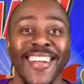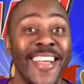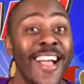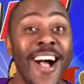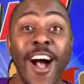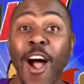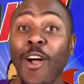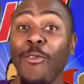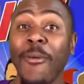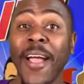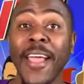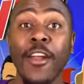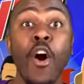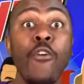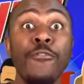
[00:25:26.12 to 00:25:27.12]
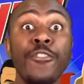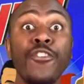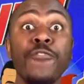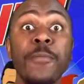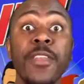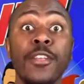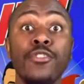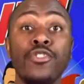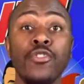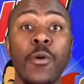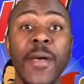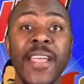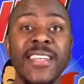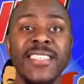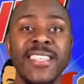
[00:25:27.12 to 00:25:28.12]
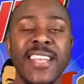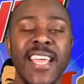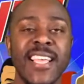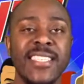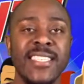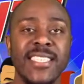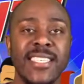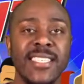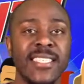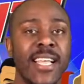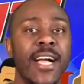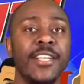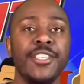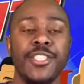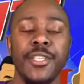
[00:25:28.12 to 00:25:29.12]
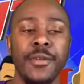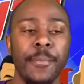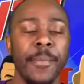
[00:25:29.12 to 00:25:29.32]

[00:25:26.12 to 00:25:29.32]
All right, hopefully you've been enjoying today's discussion,